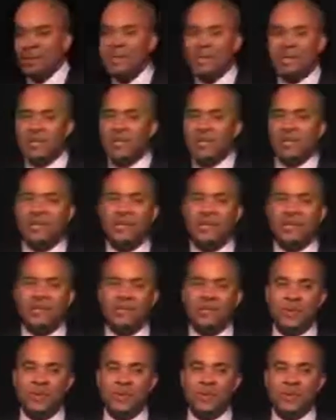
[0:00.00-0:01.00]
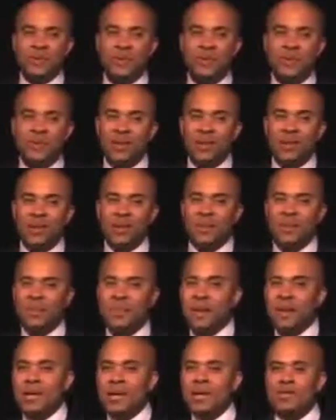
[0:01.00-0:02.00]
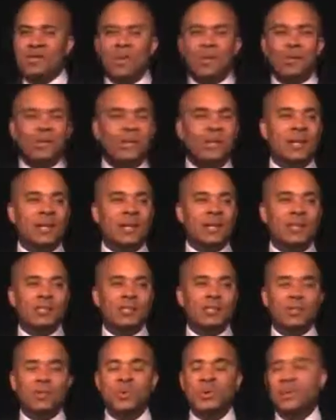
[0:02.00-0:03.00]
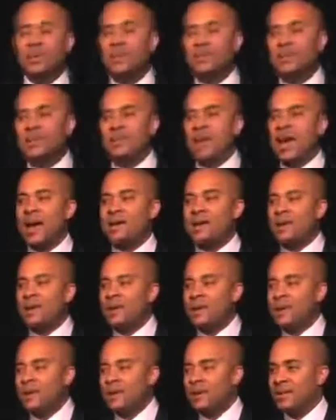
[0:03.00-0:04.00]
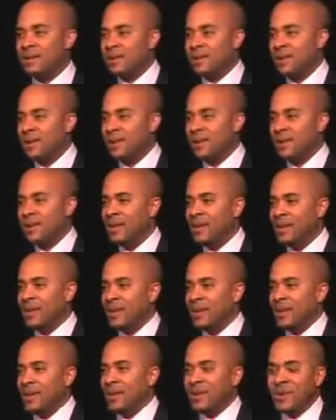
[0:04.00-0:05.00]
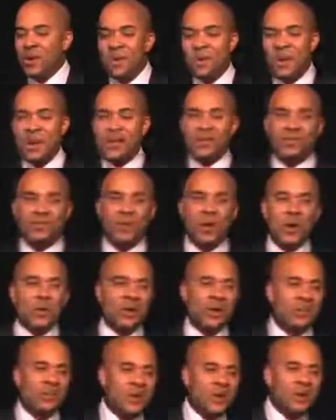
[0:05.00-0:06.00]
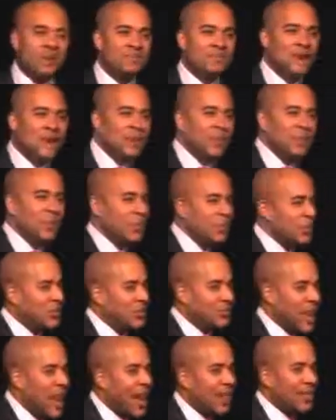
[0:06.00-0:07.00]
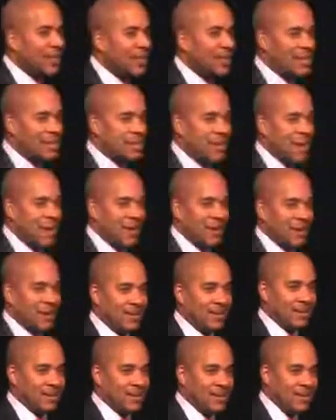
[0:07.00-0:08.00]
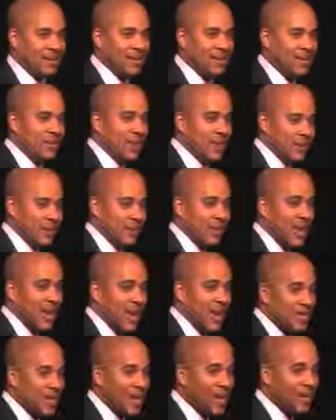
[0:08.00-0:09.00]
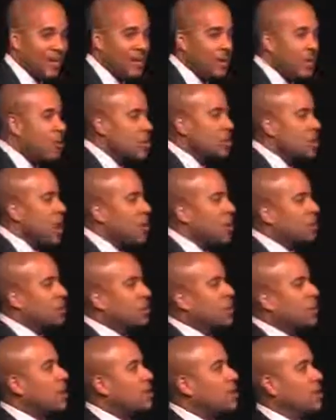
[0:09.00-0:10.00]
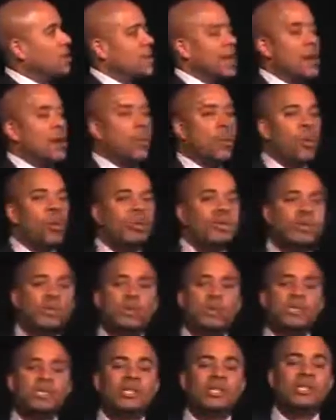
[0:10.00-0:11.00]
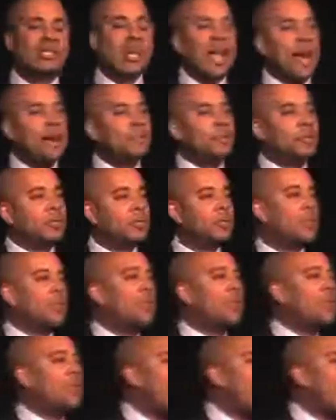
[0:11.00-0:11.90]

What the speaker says: let me tell you this, folks, money is only an issue when there's a lack thereof. Nobody's focused on money when you've got it in the bank. You understand that? So I want you to understand, once you establish your